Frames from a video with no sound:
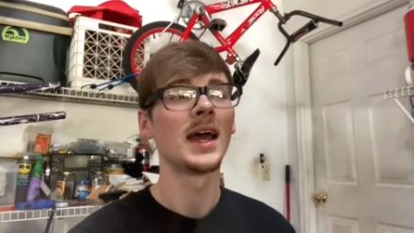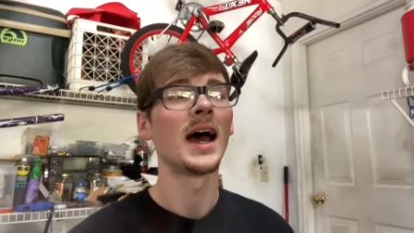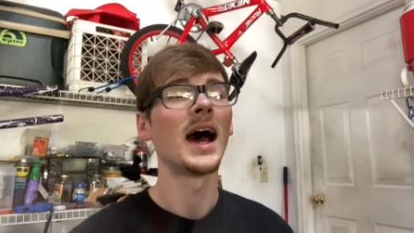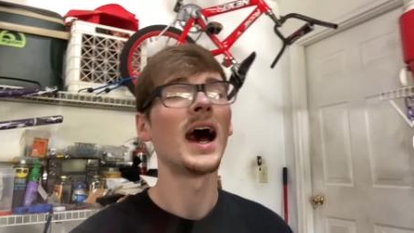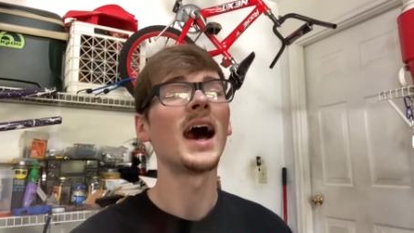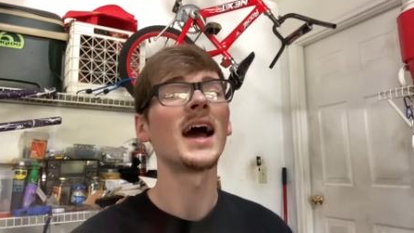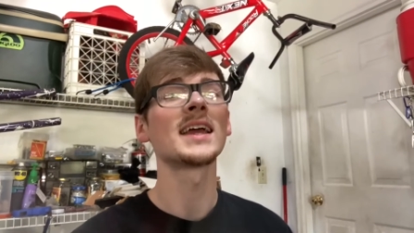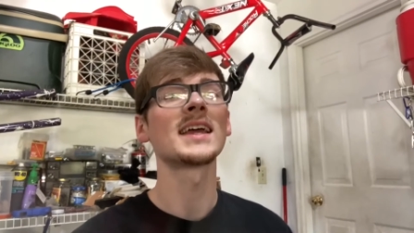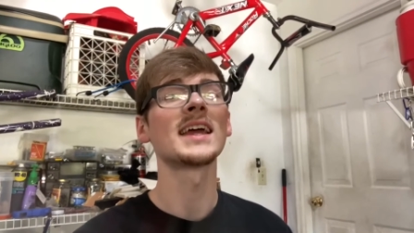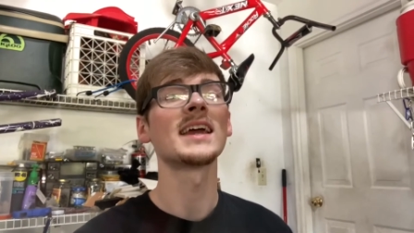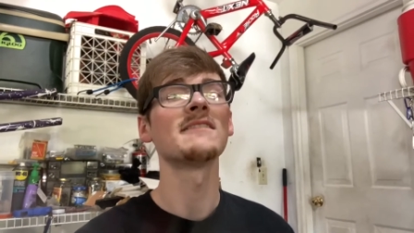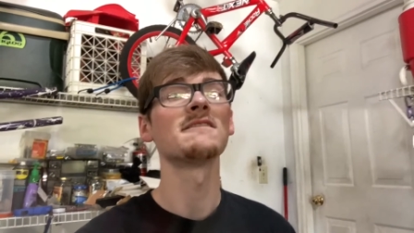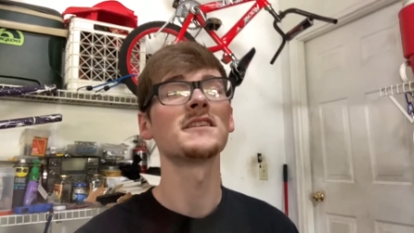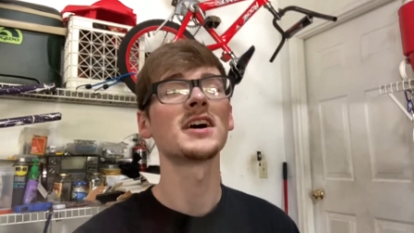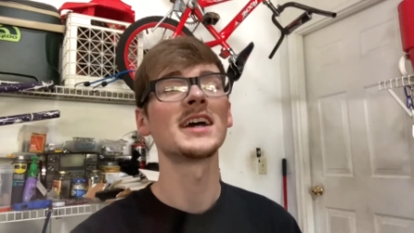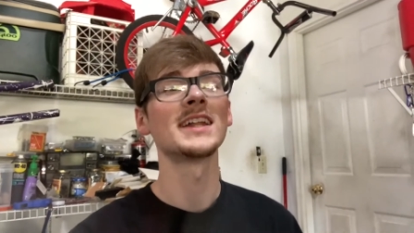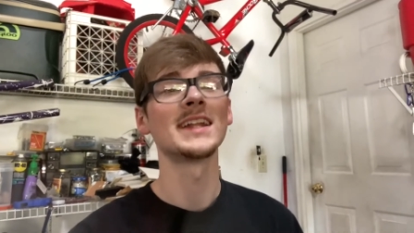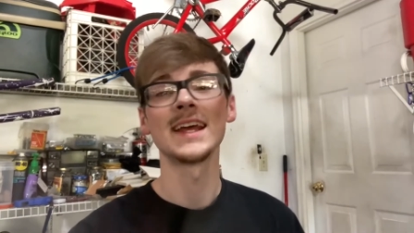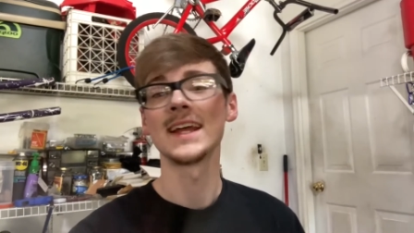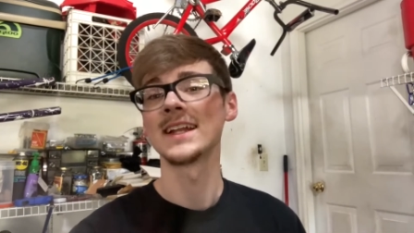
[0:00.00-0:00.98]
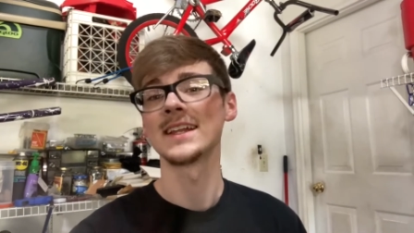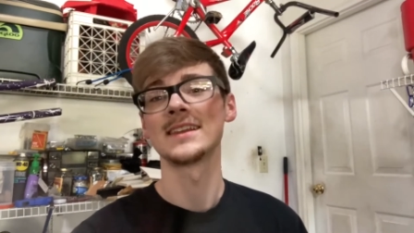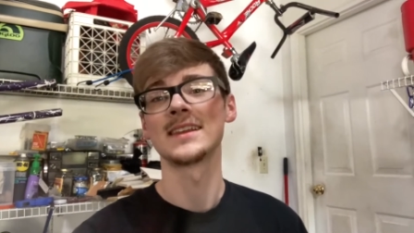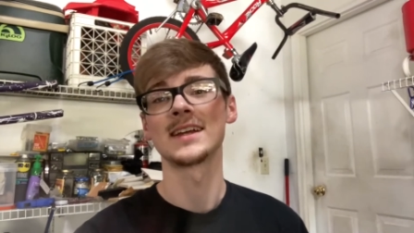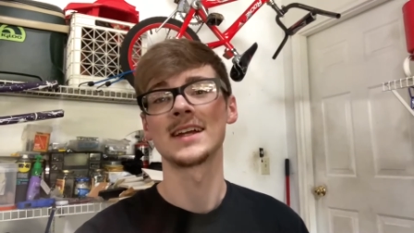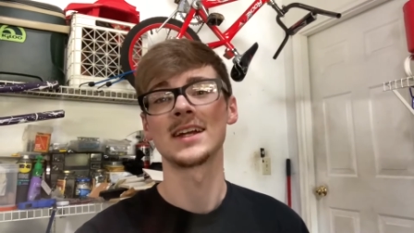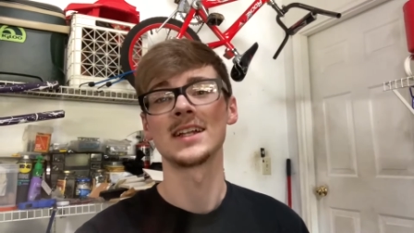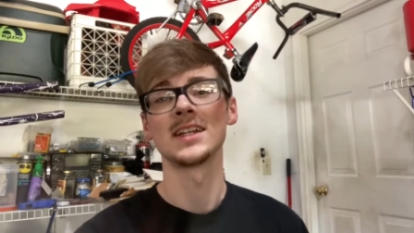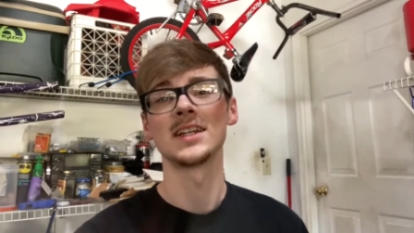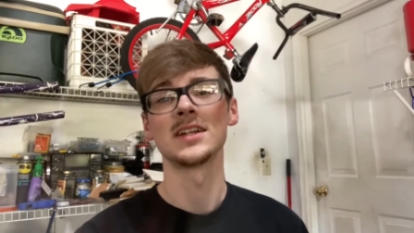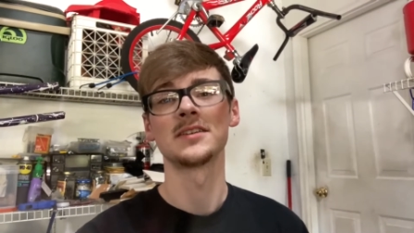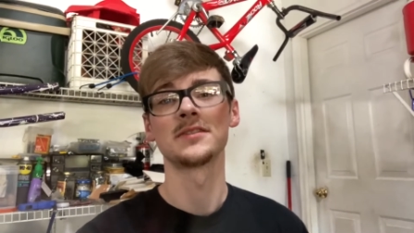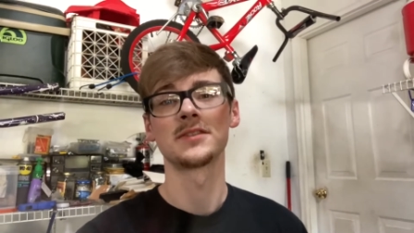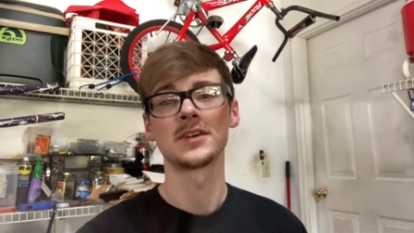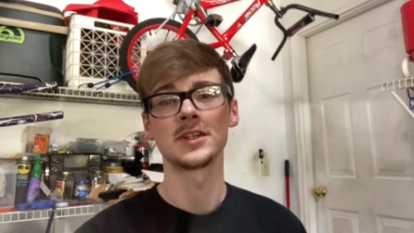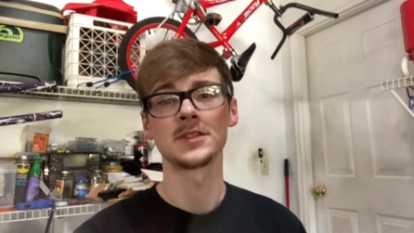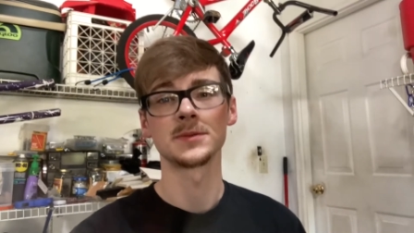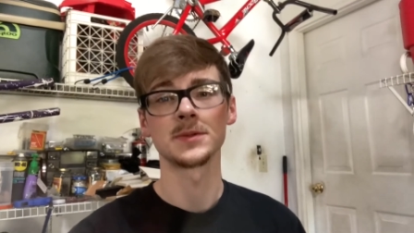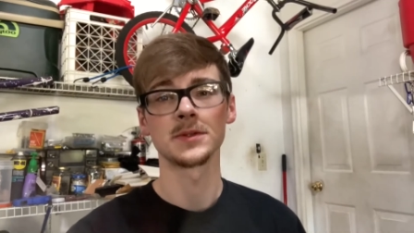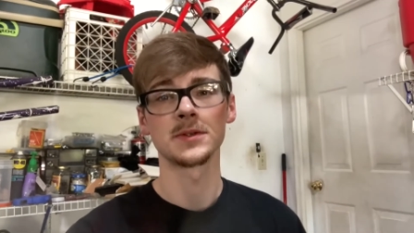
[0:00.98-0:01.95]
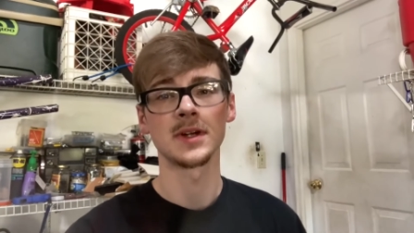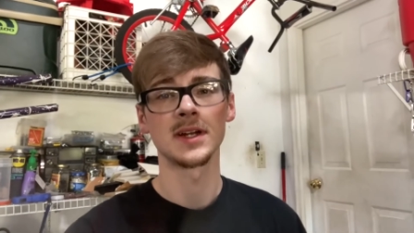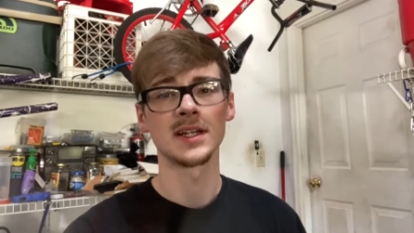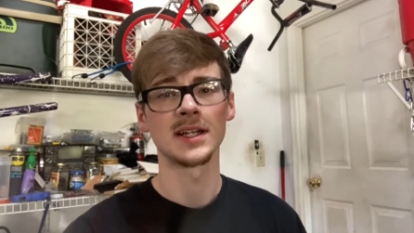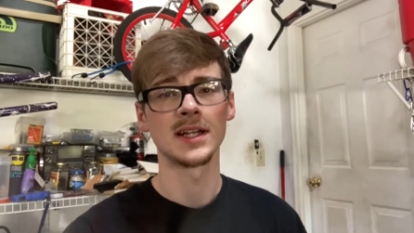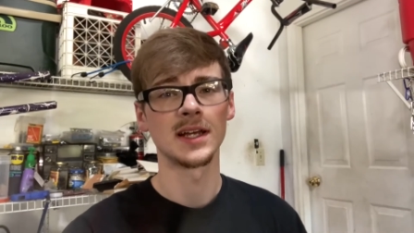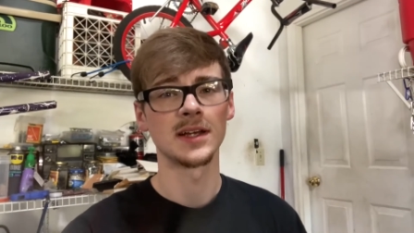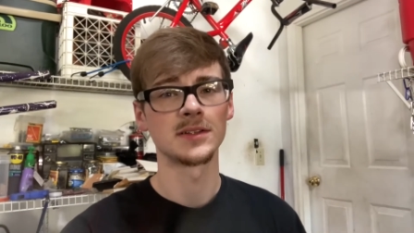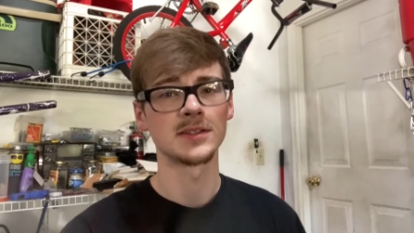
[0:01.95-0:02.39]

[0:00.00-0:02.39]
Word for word: I can't find anything I need on Facebook right now.